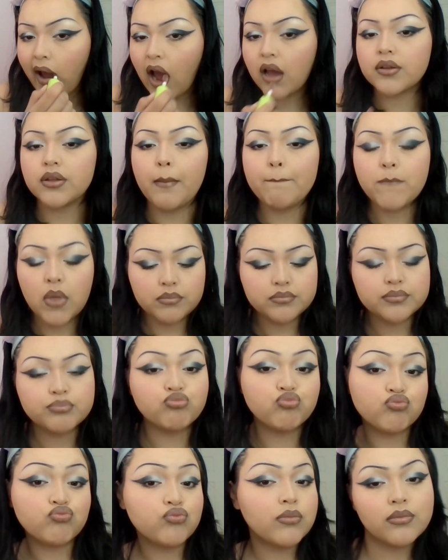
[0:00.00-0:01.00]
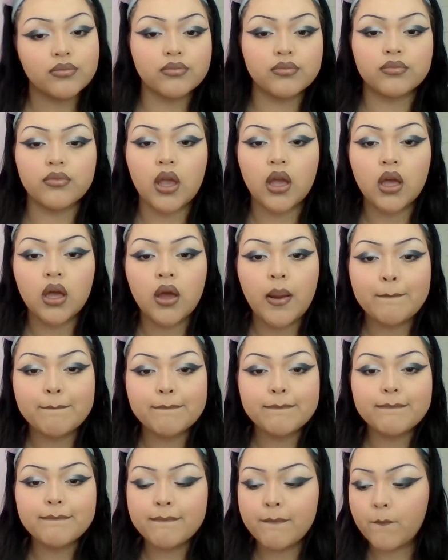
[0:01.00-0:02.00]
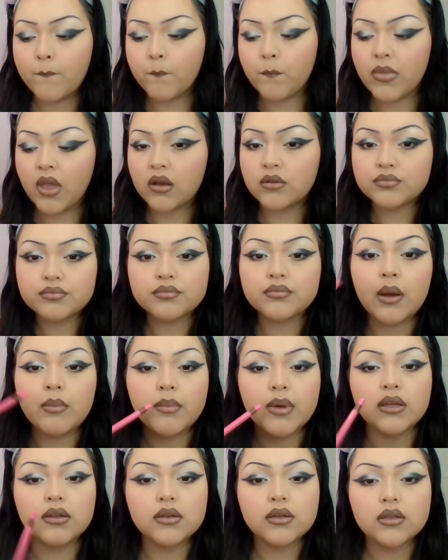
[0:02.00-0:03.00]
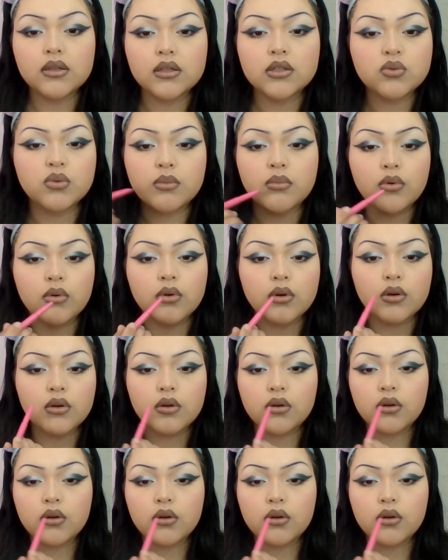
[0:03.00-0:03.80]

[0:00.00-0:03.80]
Yep. I'm gonna make this one more